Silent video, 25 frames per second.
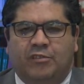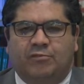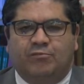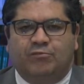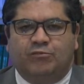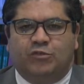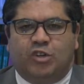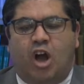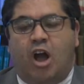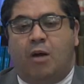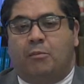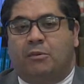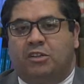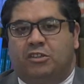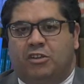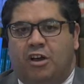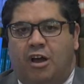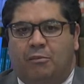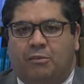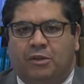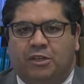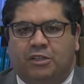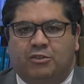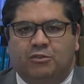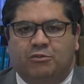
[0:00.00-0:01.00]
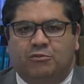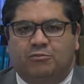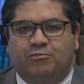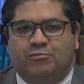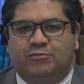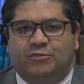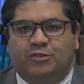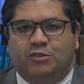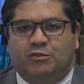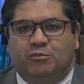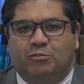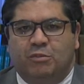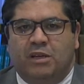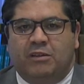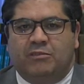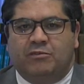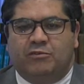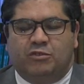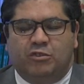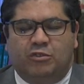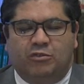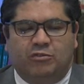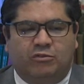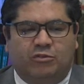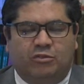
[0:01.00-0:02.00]
common topic to
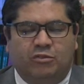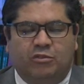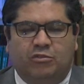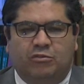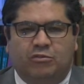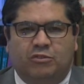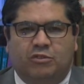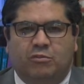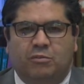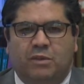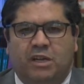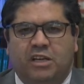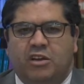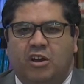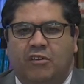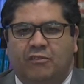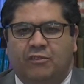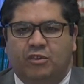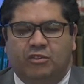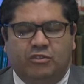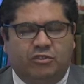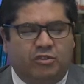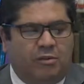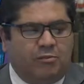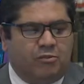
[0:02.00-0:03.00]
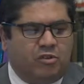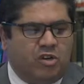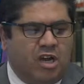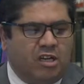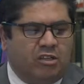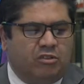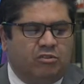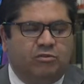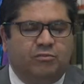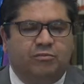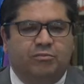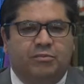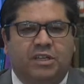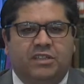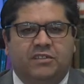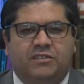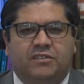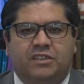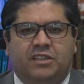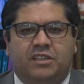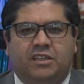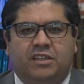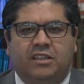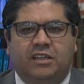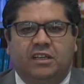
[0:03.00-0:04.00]
many of you. So I'm trying to
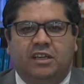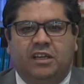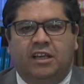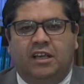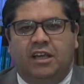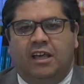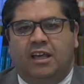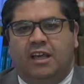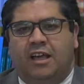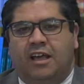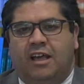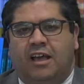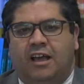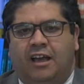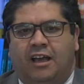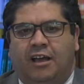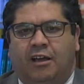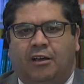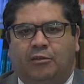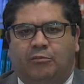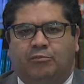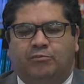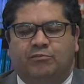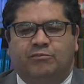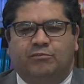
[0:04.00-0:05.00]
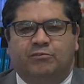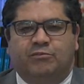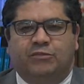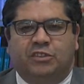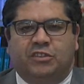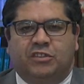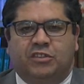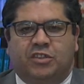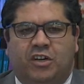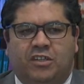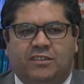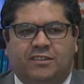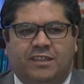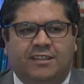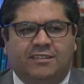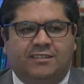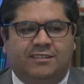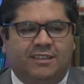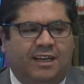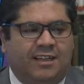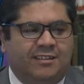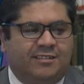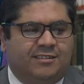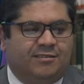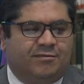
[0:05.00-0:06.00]
basically discuss
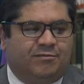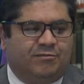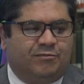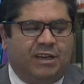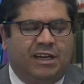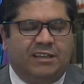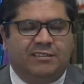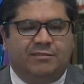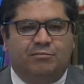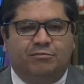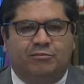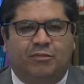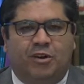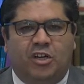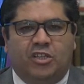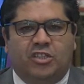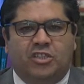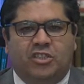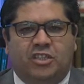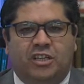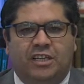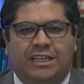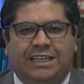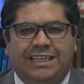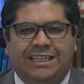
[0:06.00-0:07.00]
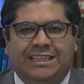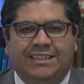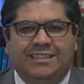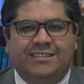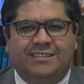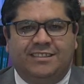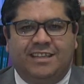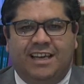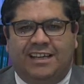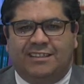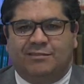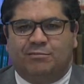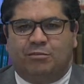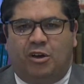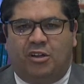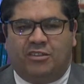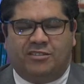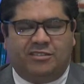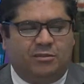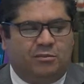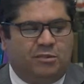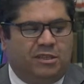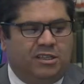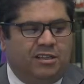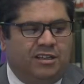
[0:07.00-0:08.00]
as much easy as
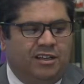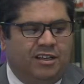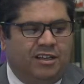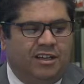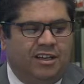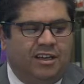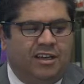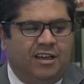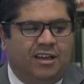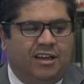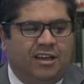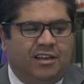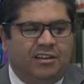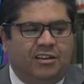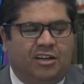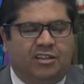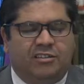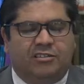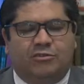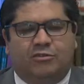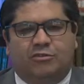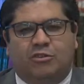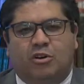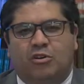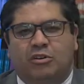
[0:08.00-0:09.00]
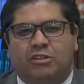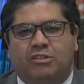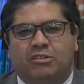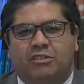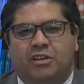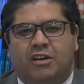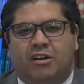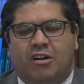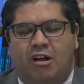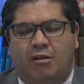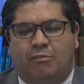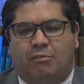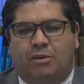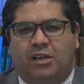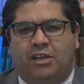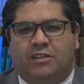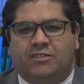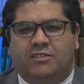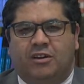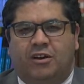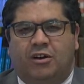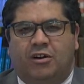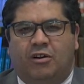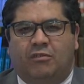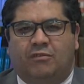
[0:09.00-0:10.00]
possible, not going to the complex
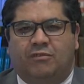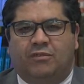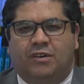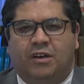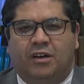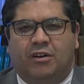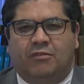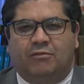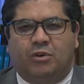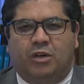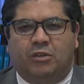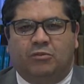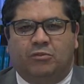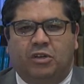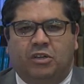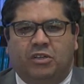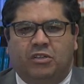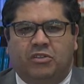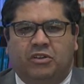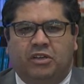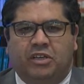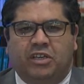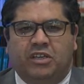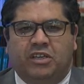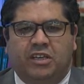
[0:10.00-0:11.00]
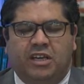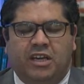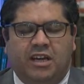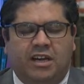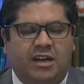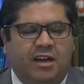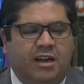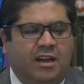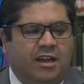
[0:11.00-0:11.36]
of what we're doing here.